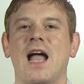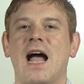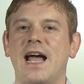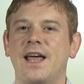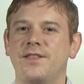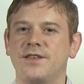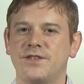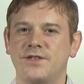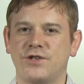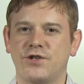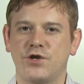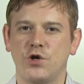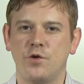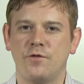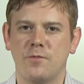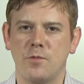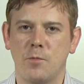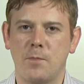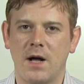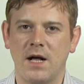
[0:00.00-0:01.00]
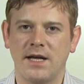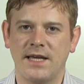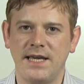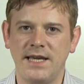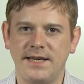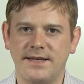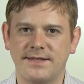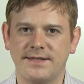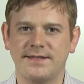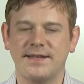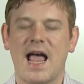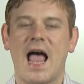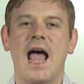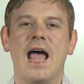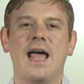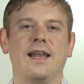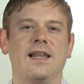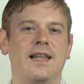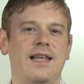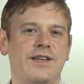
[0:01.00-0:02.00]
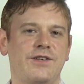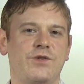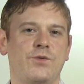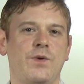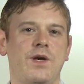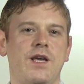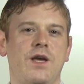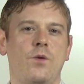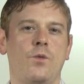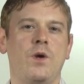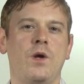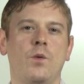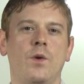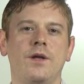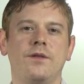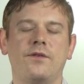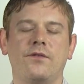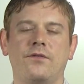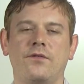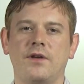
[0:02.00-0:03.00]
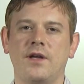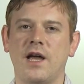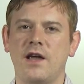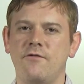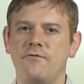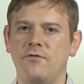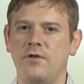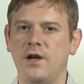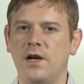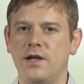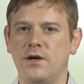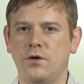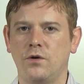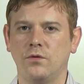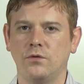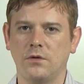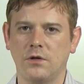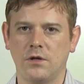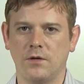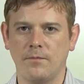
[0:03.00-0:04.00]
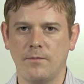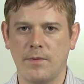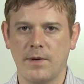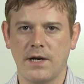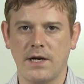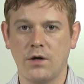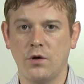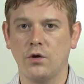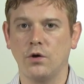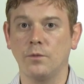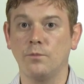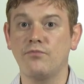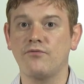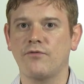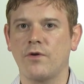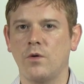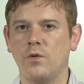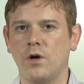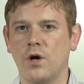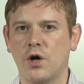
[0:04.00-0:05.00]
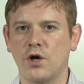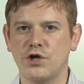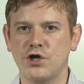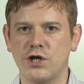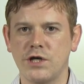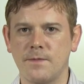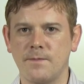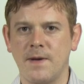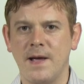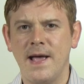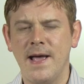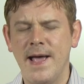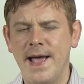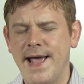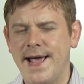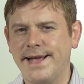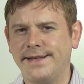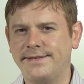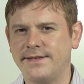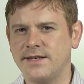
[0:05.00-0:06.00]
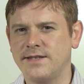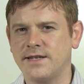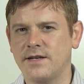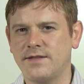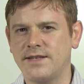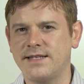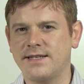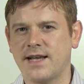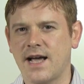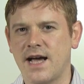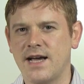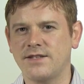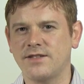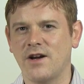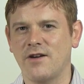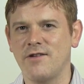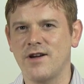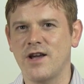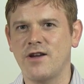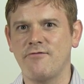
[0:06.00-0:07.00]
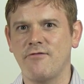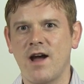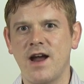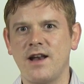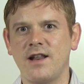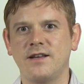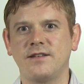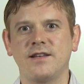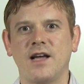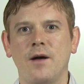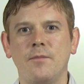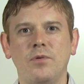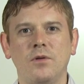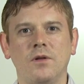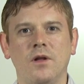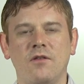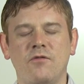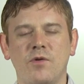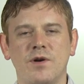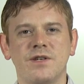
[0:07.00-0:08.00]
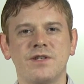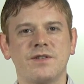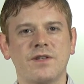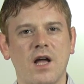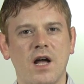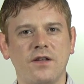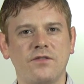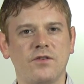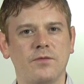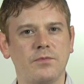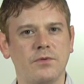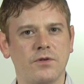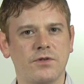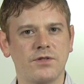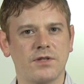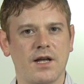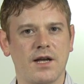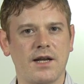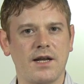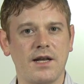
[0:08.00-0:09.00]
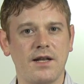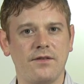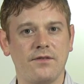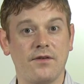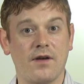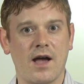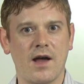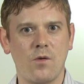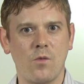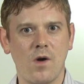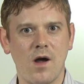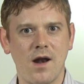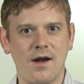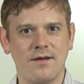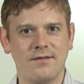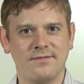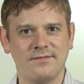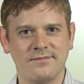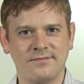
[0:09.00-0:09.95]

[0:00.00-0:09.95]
Hi, this is Stu from Mobile Geeks, and last week we went to see a really cool company called ProLogium. It turns out these guys are a great example of what a startup looks like in Taiwan.